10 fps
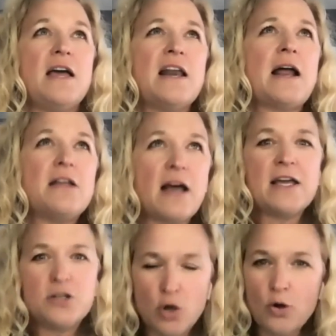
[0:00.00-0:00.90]
And
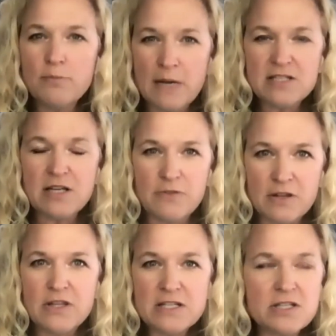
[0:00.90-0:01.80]
I had told myself
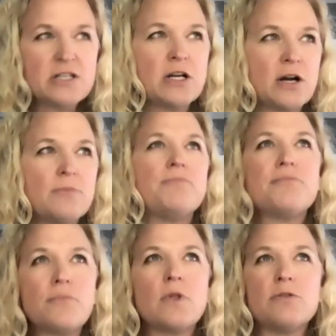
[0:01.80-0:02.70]
that this year,
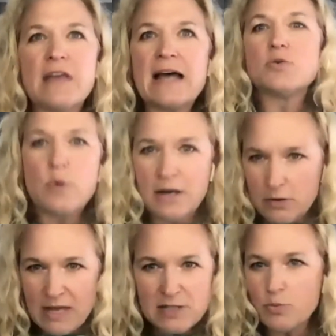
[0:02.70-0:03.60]
that's
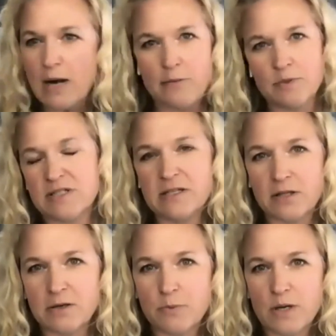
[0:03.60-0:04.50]
what I was
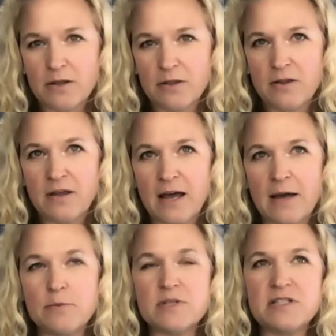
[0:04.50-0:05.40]
dealing with.
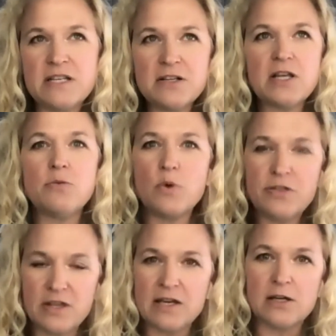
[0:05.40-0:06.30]
I was dealing
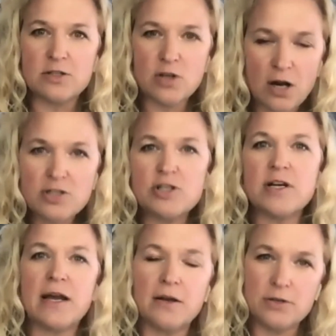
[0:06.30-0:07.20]
with the
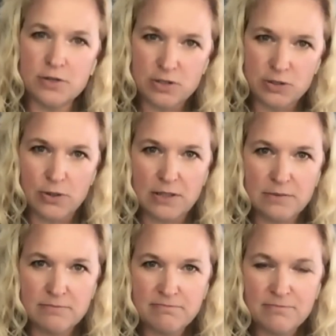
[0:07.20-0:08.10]
exhaustion I
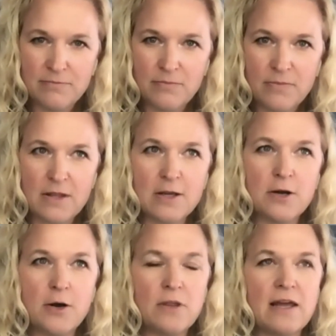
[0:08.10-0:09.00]
understood,
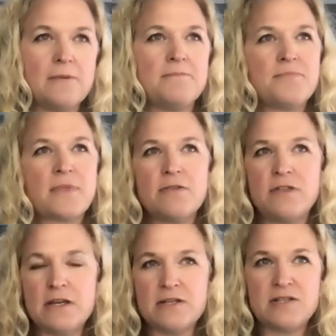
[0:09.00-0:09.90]
you know, that
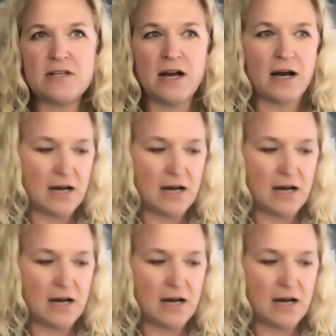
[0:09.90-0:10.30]
this